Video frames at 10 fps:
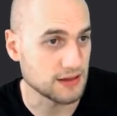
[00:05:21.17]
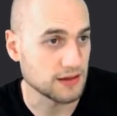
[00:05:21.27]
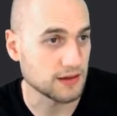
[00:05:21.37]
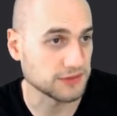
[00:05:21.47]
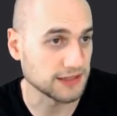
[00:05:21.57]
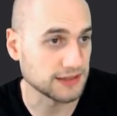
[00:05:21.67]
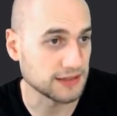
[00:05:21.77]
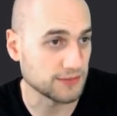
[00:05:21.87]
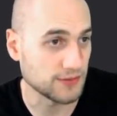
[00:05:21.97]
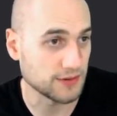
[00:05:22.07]
completely
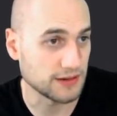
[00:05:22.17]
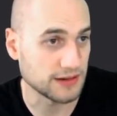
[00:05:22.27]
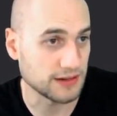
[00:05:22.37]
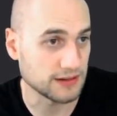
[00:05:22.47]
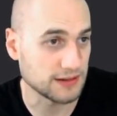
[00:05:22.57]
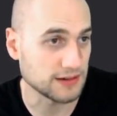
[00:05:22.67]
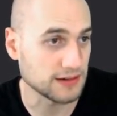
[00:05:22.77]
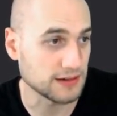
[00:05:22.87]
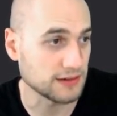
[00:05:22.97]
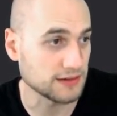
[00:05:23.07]
different. And I can then
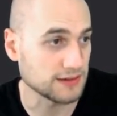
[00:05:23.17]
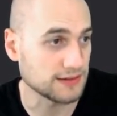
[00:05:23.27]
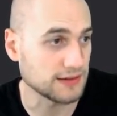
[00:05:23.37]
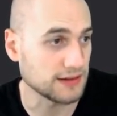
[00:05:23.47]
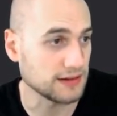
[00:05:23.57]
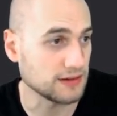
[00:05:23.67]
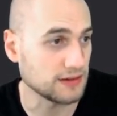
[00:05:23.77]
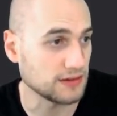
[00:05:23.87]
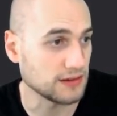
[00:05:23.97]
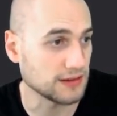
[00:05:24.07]
click on sign in
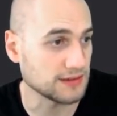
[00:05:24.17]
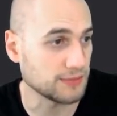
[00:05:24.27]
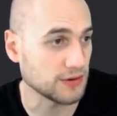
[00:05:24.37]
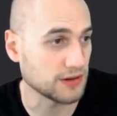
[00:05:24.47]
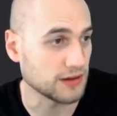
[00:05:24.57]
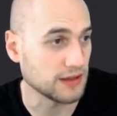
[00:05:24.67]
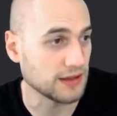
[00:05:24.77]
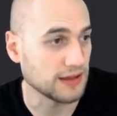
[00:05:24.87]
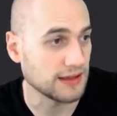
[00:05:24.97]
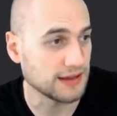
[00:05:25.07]
to the guest book,
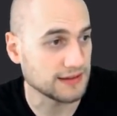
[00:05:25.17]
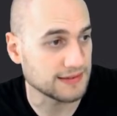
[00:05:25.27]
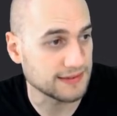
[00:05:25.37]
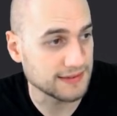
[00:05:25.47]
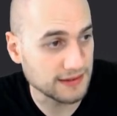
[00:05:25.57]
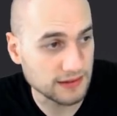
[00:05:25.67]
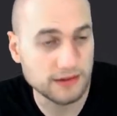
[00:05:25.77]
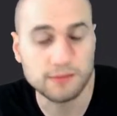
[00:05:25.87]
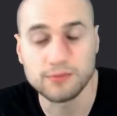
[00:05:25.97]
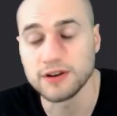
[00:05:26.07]
and it's still
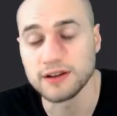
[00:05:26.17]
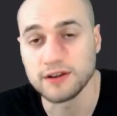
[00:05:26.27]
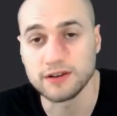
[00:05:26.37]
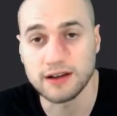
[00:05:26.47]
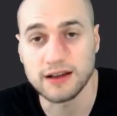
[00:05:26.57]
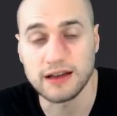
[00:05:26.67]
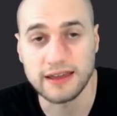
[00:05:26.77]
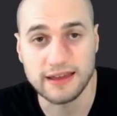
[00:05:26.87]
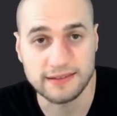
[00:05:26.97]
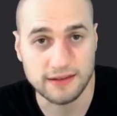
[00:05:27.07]
going to print out I
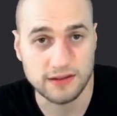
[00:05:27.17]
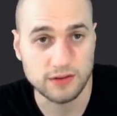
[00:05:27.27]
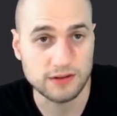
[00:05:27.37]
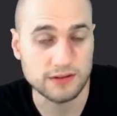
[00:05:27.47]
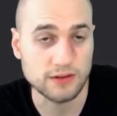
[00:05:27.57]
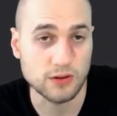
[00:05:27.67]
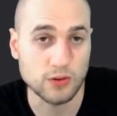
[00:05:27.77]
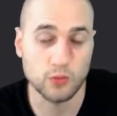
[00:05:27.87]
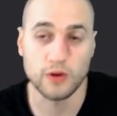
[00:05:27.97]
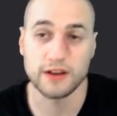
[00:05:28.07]
executed. So
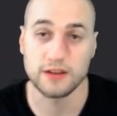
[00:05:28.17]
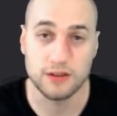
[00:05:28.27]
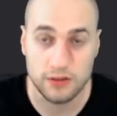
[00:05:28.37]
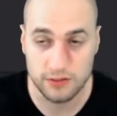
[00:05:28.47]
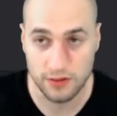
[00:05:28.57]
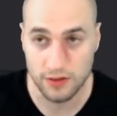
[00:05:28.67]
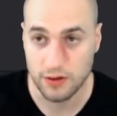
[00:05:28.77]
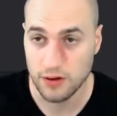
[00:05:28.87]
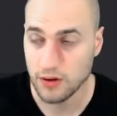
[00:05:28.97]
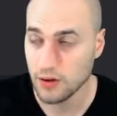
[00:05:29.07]
when a
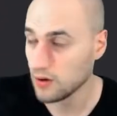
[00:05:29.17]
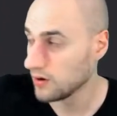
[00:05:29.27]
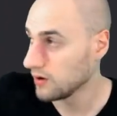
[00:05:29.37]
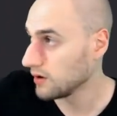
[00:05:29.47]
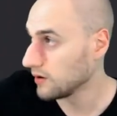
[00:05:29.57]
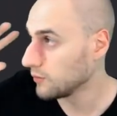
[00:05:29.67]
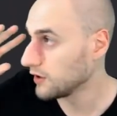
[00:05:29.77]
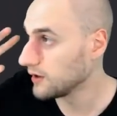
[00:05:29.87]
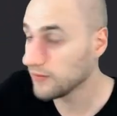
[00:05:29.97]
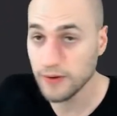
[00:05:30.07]
user with
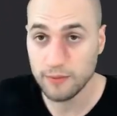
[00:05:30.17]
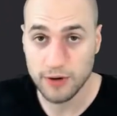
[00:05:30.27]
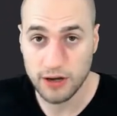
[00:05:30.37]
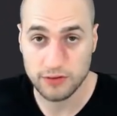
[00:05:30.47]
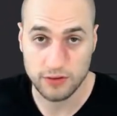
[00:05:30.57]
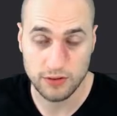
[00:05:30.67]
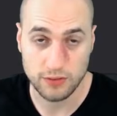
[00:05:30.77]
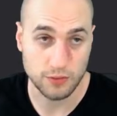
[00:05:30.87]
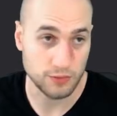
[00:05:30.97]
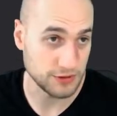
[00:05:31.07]
a different
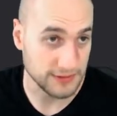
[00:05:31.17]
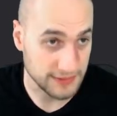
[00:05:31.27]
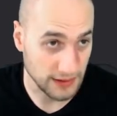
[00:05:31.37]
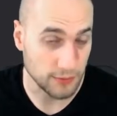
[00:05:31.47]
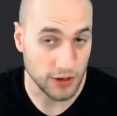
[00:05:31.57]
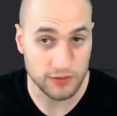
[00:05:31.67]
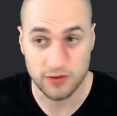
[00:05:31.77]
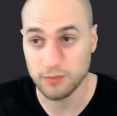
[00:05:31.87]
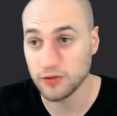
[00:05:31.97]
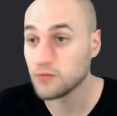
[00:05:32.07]
browser or with the same
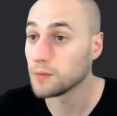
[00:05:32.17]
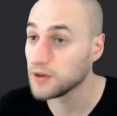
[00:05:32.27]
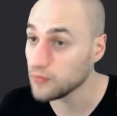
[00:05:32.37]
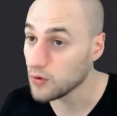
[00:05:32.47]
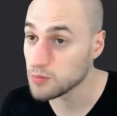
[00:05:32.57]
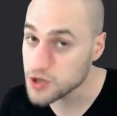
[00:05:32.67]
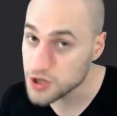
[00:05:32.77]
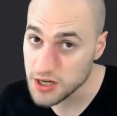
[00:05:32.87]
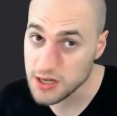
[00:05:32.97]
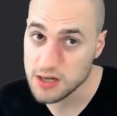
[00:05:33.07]
browser but from a different
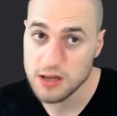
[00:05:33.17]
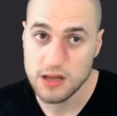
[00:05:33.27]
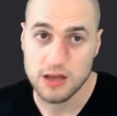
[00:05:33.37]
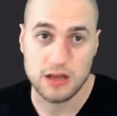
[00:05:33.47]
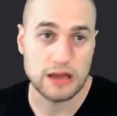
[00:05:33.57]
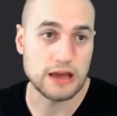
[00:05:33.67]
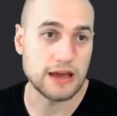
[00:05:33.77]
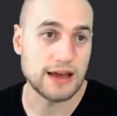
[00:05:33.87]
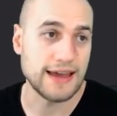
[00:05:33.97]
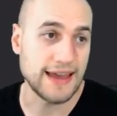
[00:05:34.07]
machine
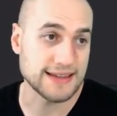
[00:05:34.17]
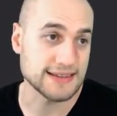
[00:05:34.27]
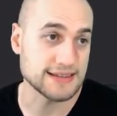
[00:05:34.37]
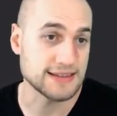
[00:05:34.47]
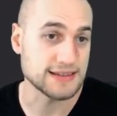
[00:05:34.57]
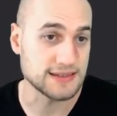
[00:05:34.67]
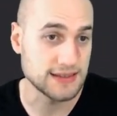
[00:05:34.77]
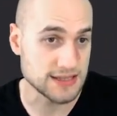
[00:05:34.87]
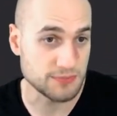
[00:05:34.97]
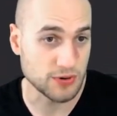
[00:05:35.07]
accesses
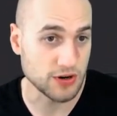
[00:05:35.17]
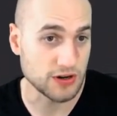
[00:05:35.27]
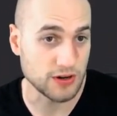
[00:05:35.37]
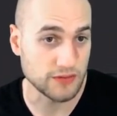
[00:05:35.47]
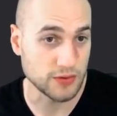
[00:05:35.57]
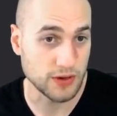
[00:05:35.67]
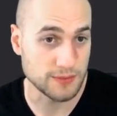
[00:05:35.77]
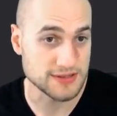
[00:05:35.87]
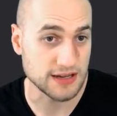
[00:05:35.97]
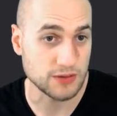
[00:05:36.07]
this part of the
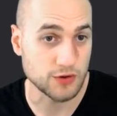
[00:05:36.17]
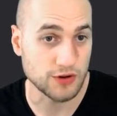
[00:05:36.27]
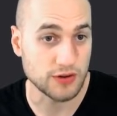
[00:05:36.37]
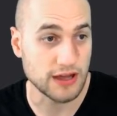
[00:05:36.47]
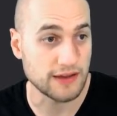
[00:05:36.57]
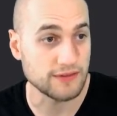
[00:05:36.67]
website where you have